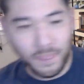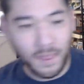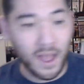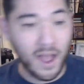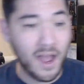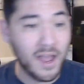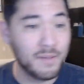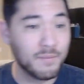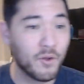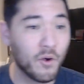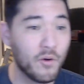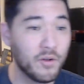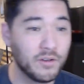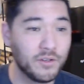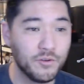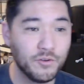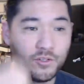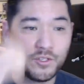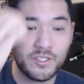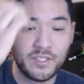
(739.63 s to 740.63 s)
I'm going
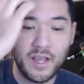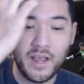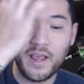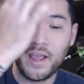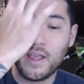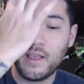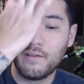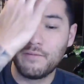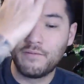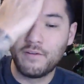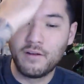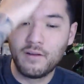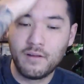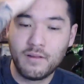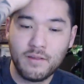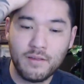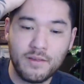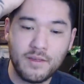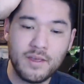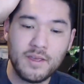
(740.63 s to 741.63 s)
to save
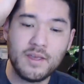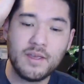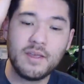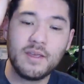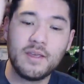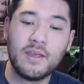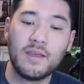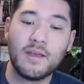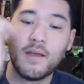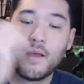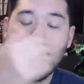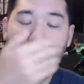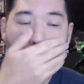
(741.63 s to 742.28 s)
the